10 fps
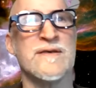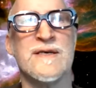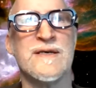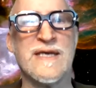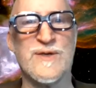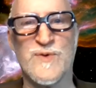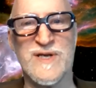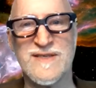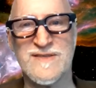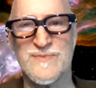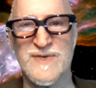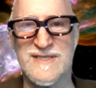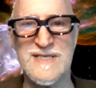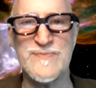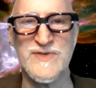he went into my
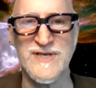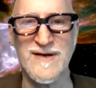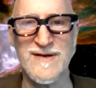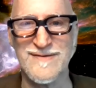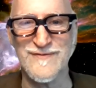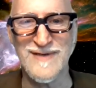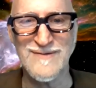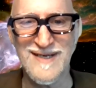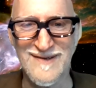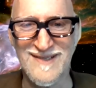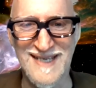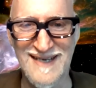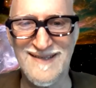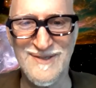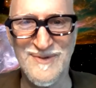deepest heart and found out
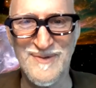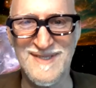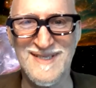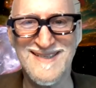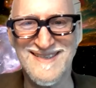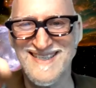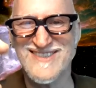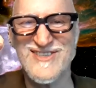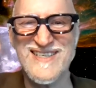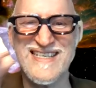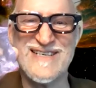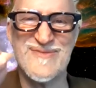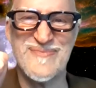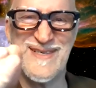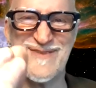exactly what was there. And he took it
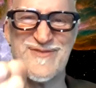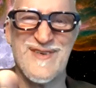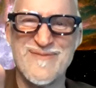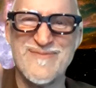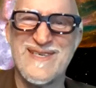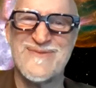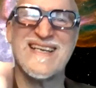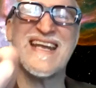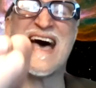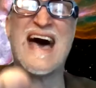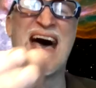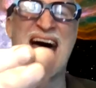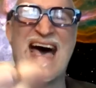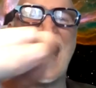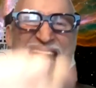out, put it in front of me, and went, ha
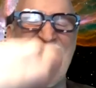ha